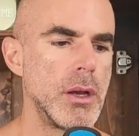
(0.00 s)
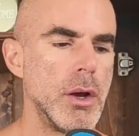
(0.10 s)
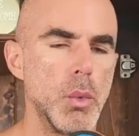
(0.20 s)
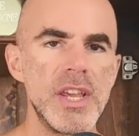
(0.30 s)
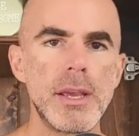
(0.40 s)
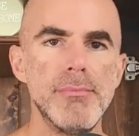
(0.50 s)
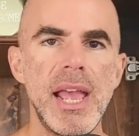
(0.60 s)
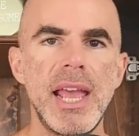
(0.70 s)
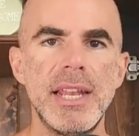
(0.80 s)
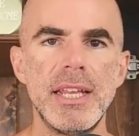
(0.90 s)
A weak
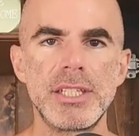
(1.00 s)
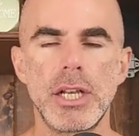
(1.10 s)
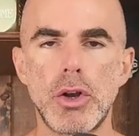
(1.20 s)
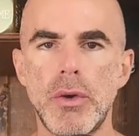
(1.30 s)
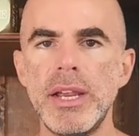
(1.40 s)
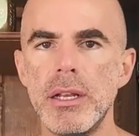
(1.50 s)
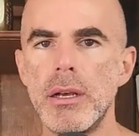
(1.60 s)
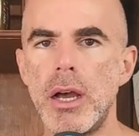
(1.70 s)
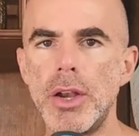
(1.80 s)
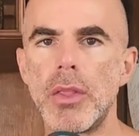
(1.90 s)
man is going to create
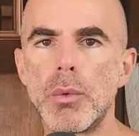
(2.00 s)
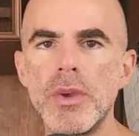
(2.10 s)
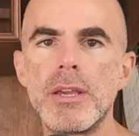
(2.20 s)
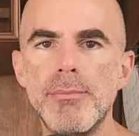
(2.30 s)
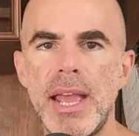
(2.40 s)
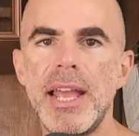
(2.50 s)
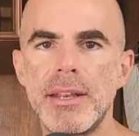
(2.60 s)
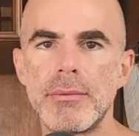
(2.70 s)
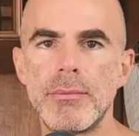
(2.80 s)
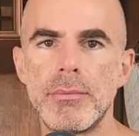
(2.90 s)
another weak
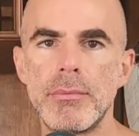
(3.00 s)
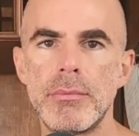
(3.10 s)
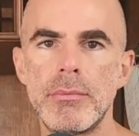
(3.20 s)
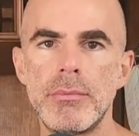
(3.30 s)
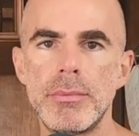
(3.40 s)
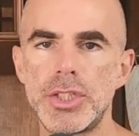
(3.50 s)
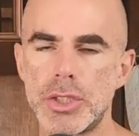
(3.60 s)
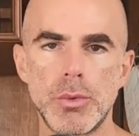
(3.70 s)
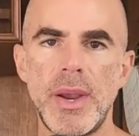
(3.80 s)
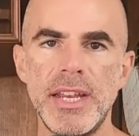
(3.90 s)
man. It's
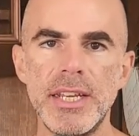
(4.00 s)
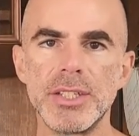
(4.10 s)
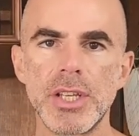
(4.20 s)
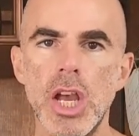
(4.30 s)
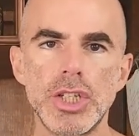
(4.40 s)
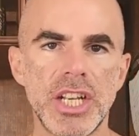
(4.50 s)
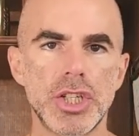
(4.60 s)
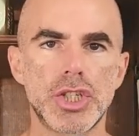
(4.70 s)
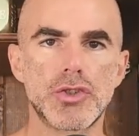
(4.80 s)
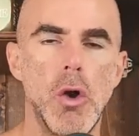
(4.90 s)
just the way it is. Just like a
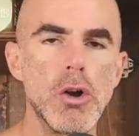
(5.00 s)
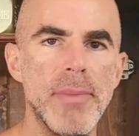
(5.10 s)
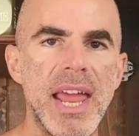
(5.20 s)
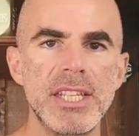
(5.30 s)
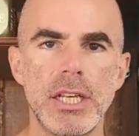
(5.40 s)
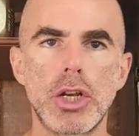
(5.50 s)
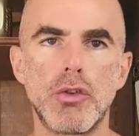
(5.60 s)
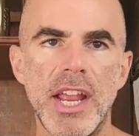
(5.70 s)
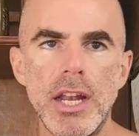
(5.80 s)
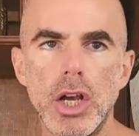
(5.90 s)
strong man is going to
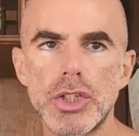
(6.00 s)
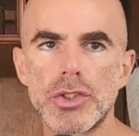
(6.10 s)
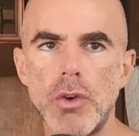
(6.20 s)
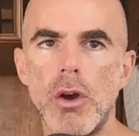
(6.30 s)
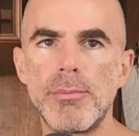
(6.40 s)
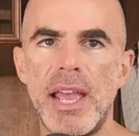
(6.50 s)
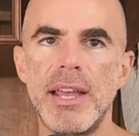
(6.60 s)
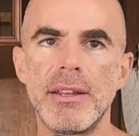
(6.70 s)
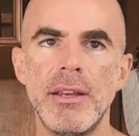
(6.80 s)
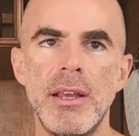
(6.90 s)
create a strong
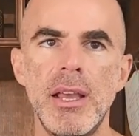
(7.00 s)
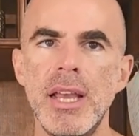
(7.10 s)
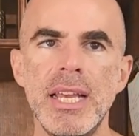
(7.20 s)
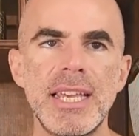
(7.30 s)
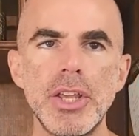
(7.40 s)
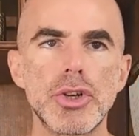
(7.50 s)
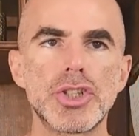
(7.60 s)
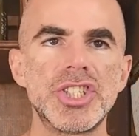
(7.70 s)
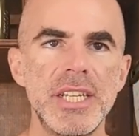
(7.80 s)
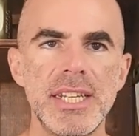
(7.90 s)
man. Get your
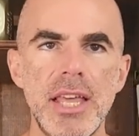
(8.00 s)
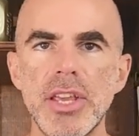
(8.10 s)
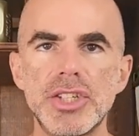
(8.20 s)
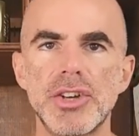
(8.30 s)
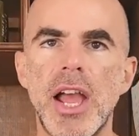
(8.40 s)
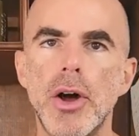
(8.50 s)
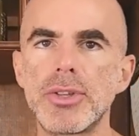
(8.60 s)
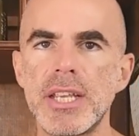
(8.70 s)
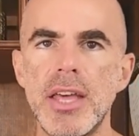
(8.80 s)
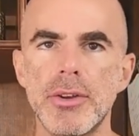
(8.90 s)
shit together. Get your health
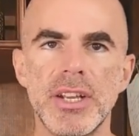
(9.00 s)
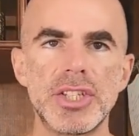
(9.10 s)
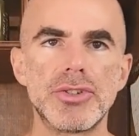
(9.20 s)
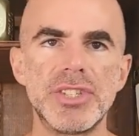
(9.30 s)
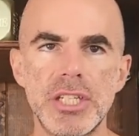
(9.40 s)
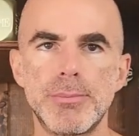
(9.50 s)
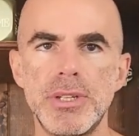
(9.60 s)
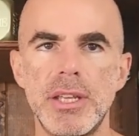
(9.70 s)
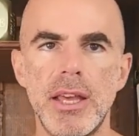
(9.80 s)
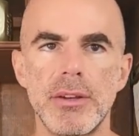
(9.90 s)
together. Get your discipline
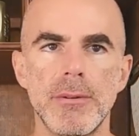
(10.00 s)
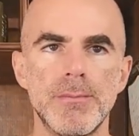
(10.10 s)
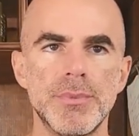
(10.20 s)
together.